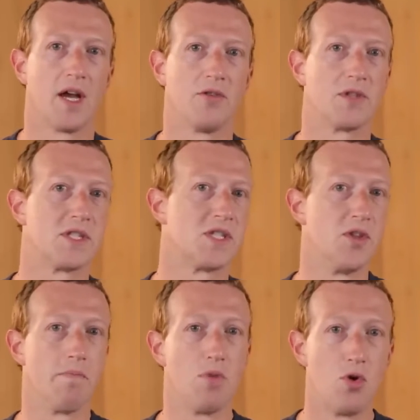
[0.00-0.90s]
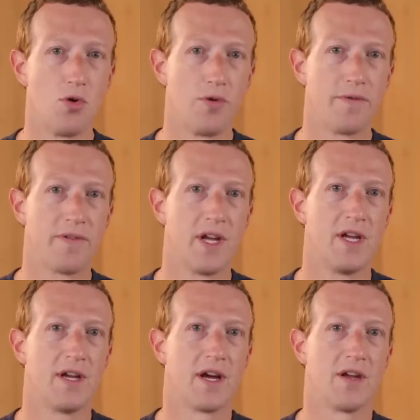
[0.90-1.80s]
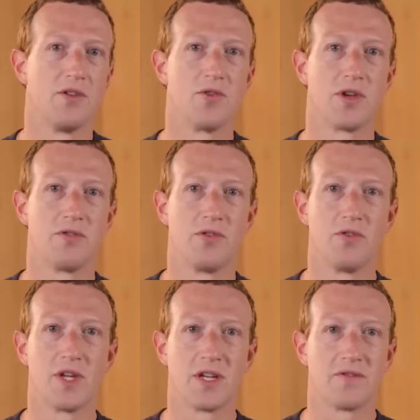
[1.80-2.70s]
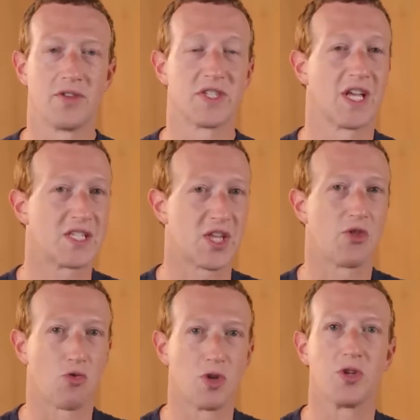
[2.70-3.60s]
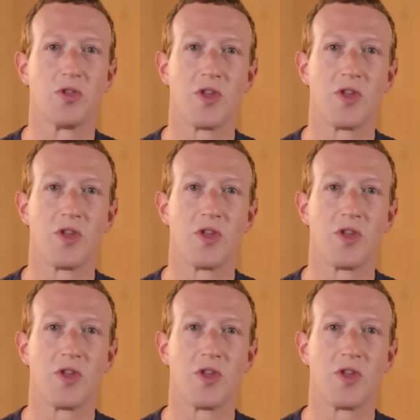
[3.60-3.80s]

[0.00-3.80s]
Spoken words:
you can see them move, you can get the sense that they're really